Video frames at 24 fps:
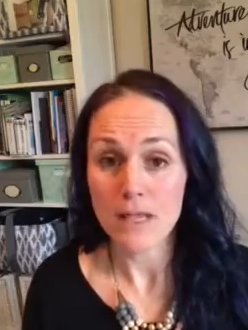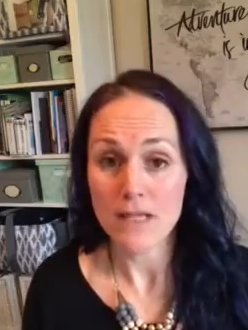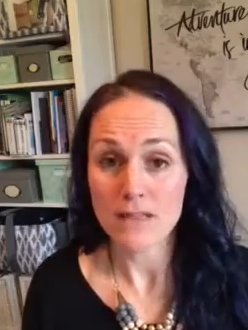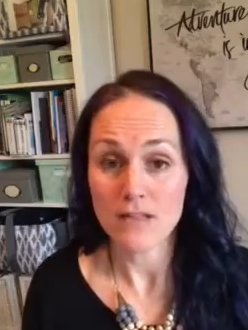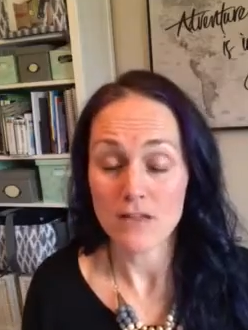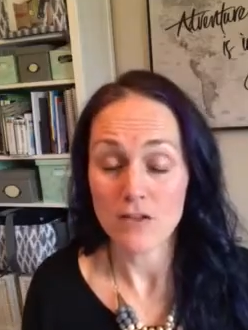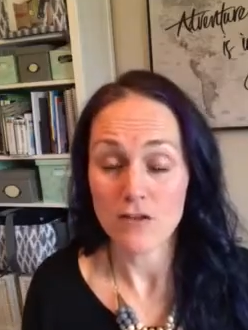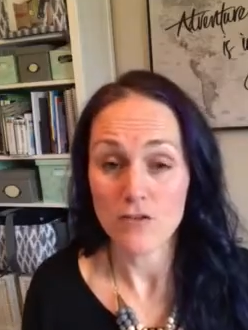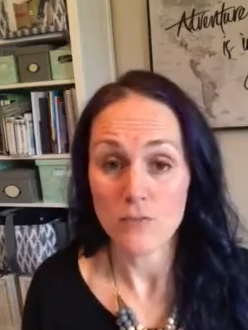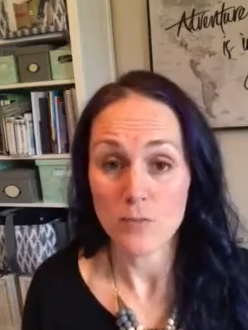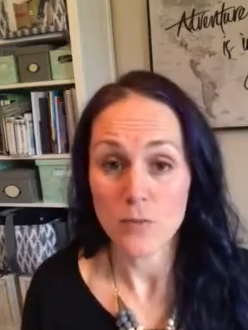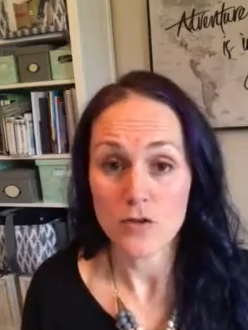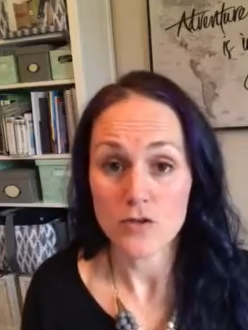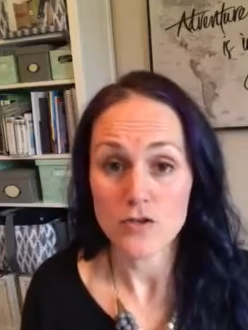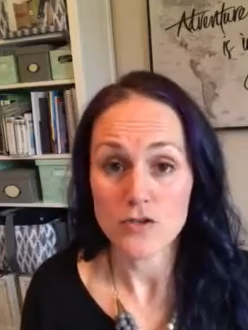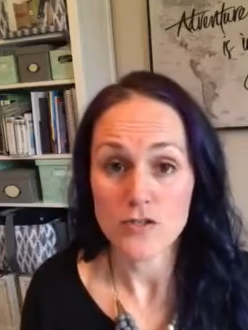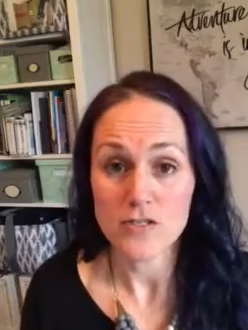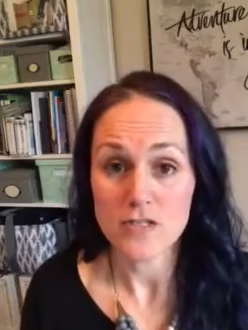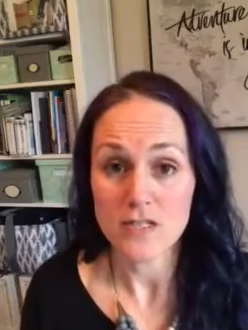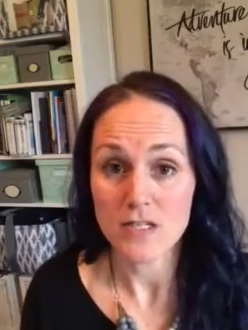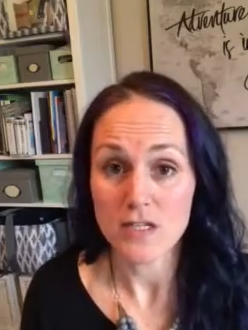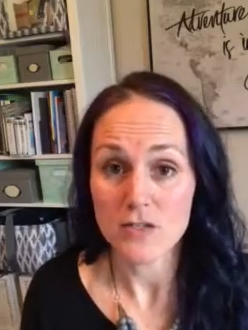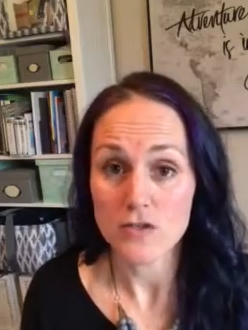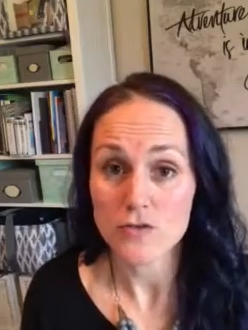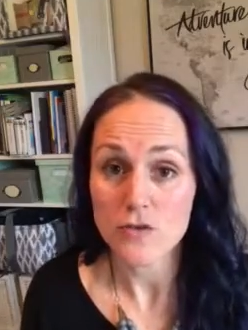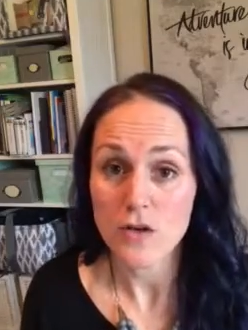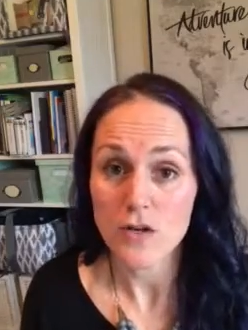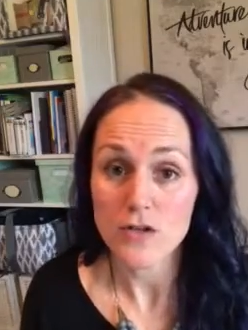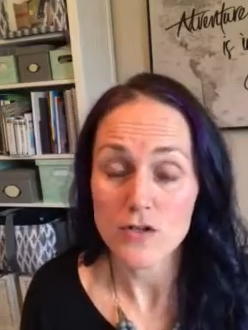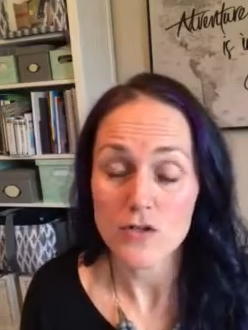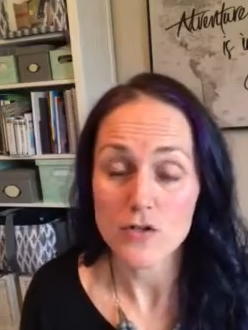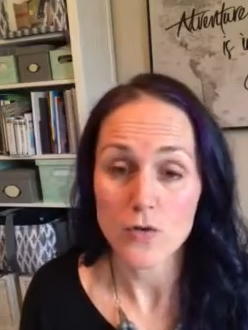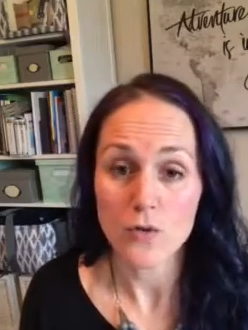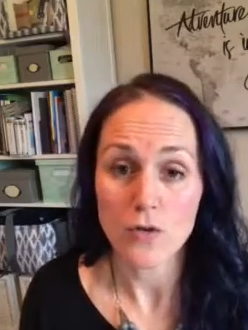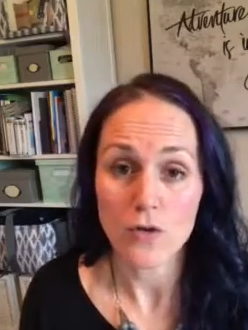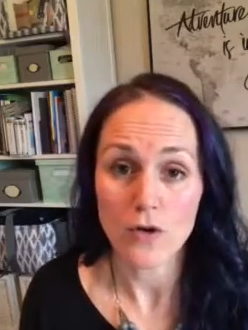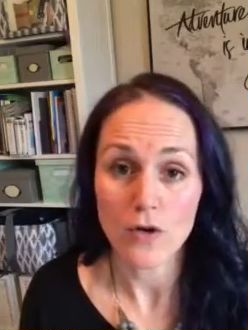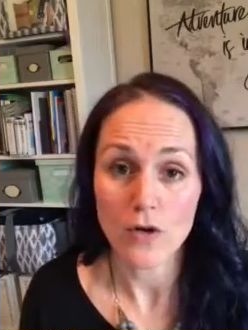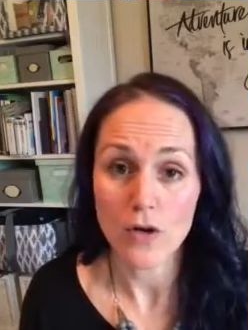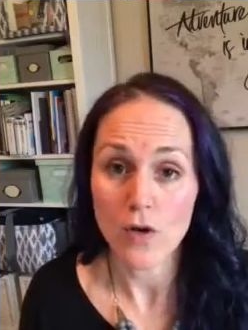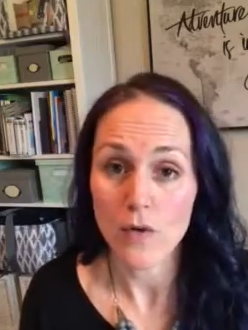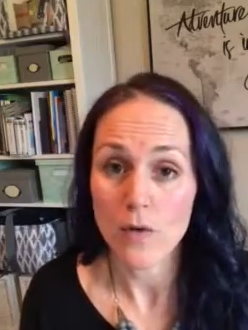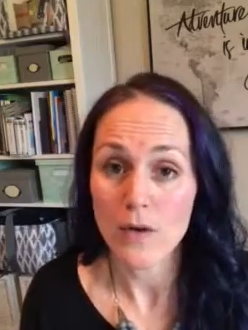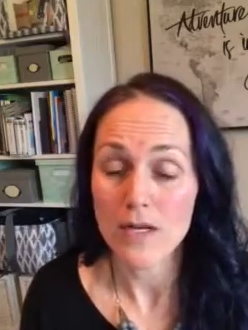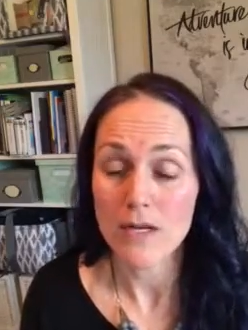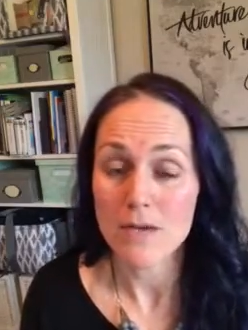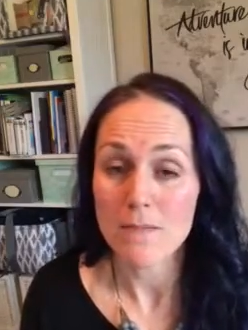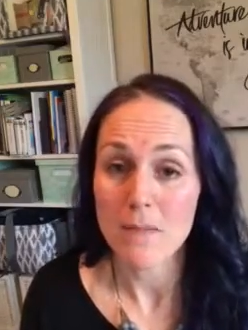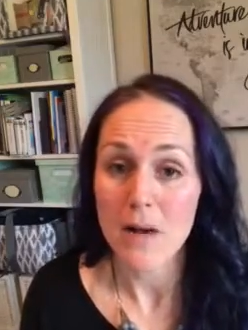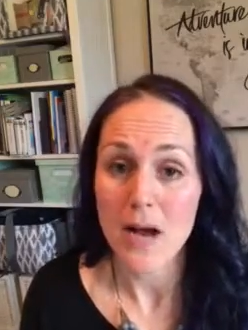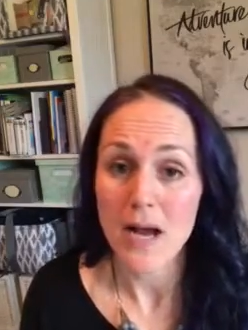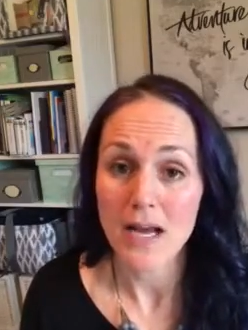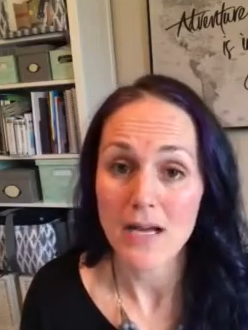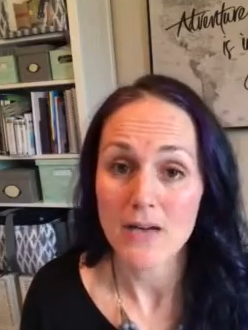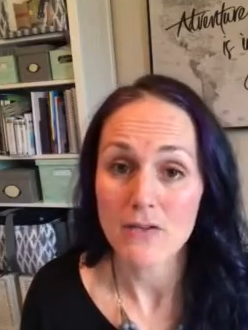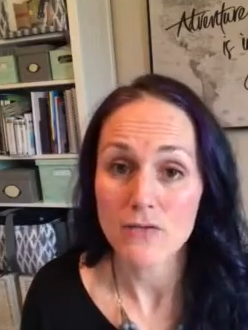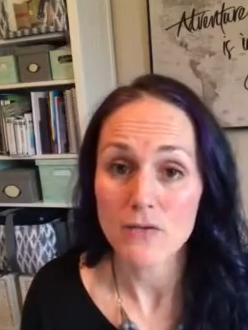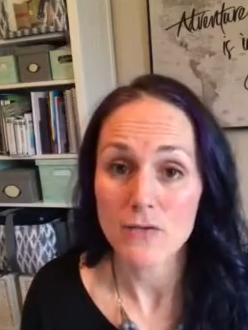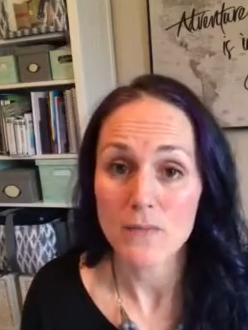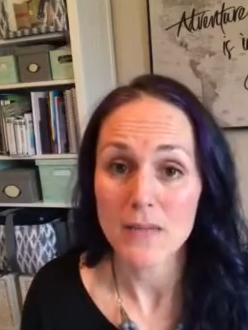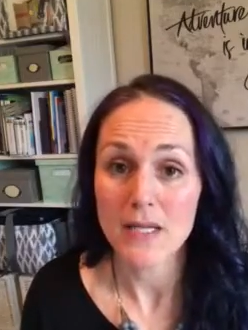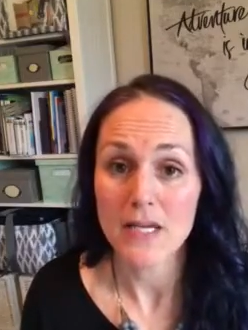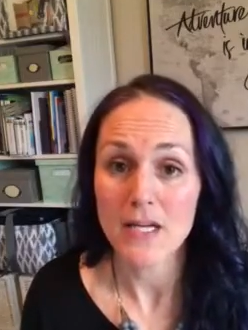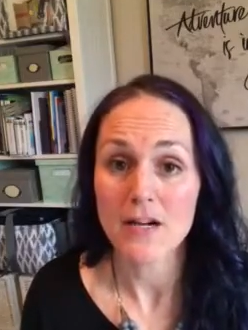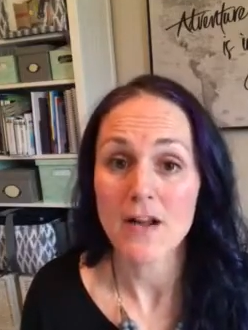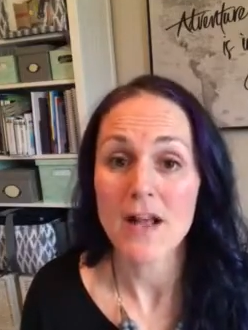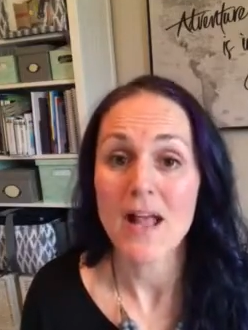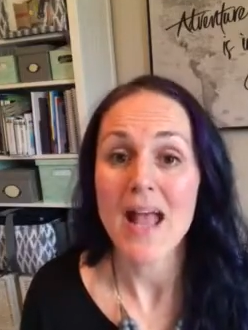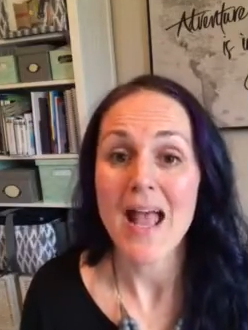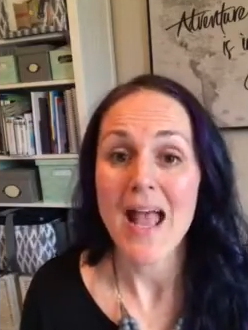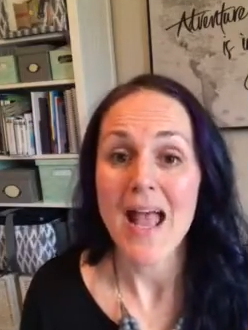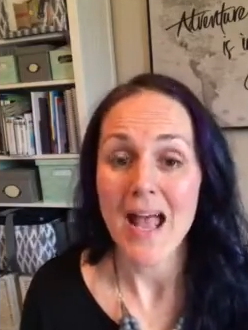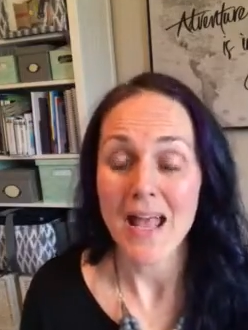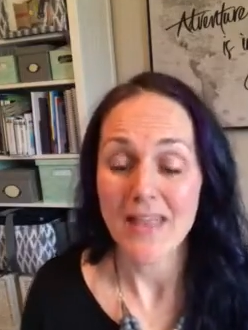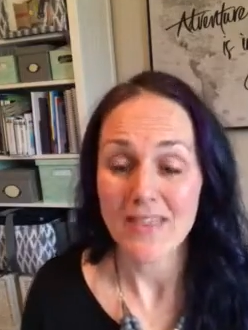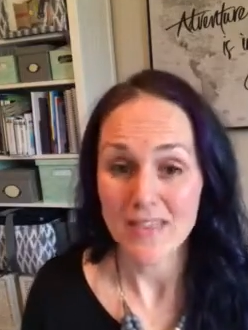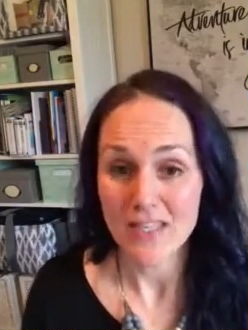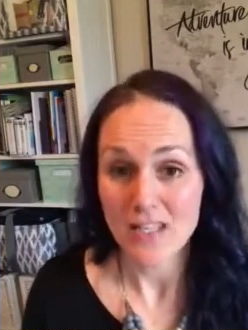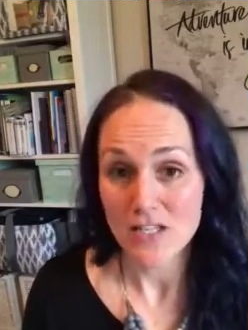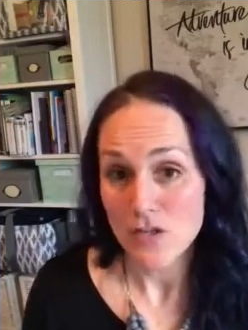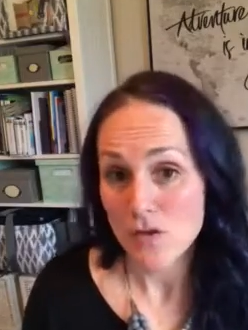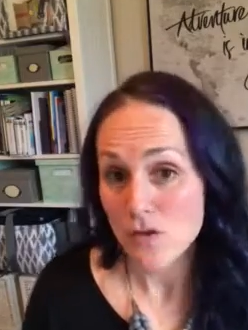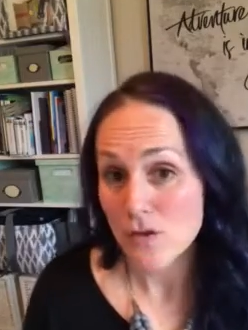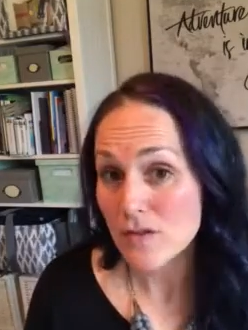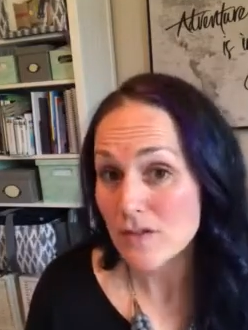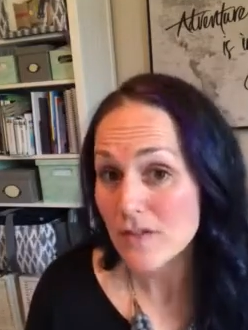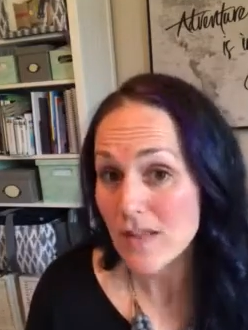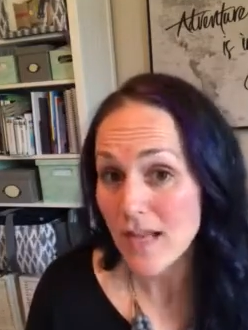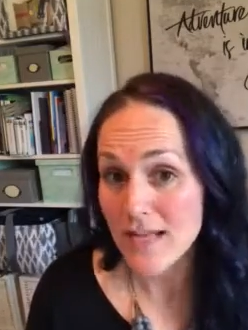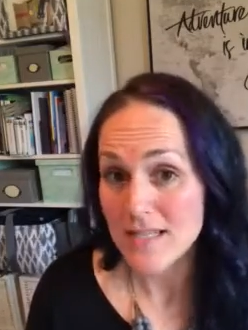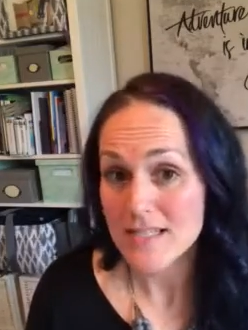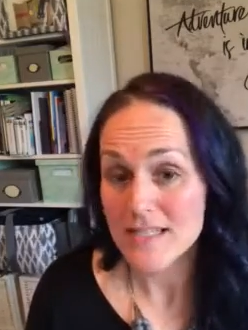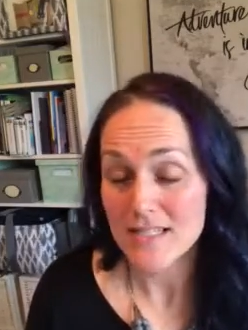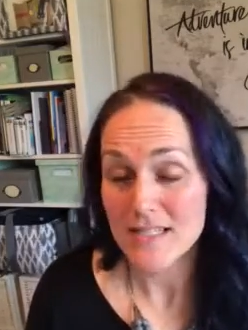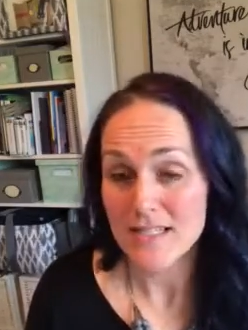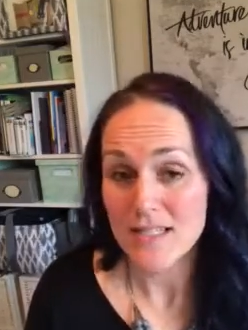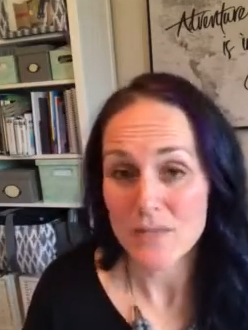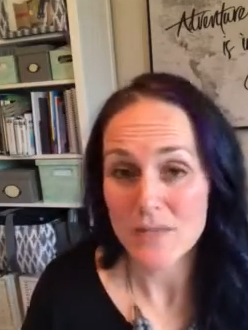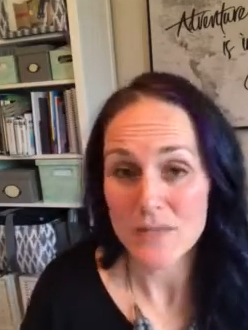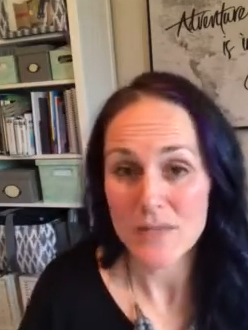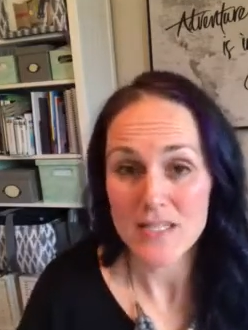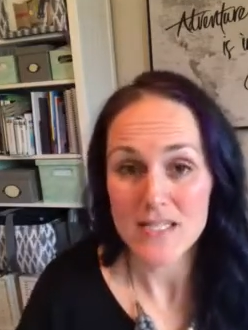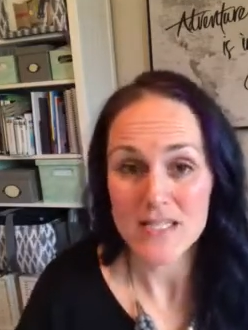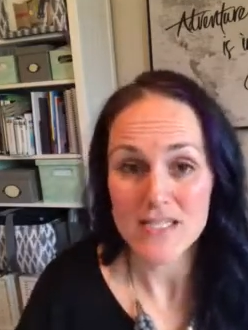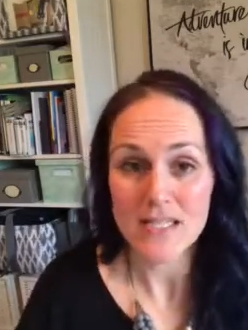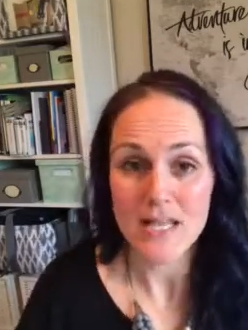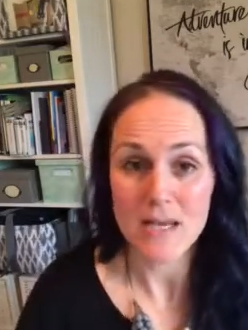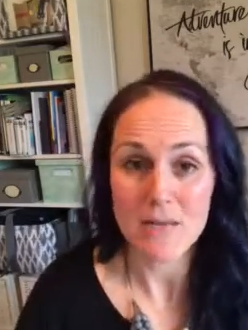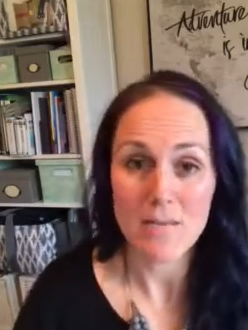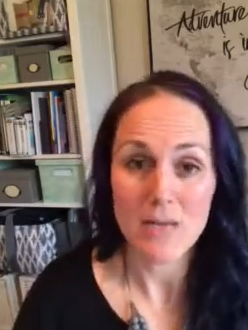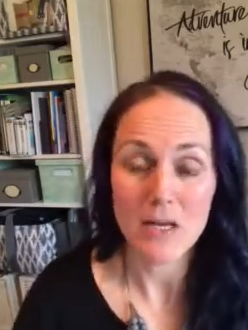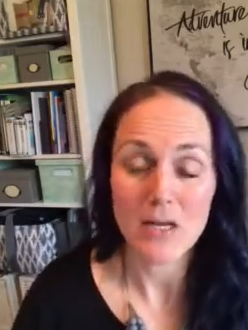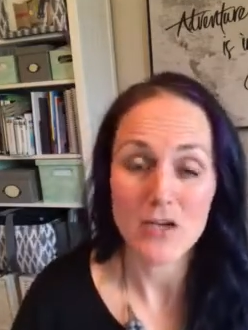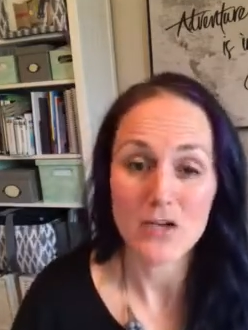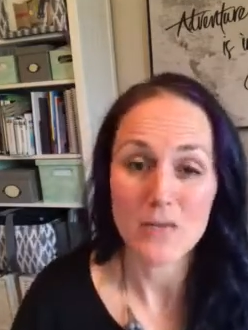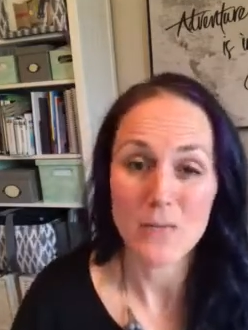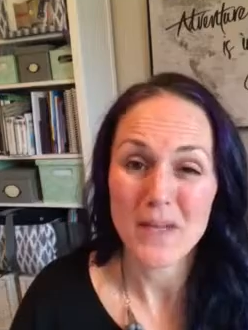that you've purchased at a drugstore, or going and buying from there and then utilizing them in the same manner,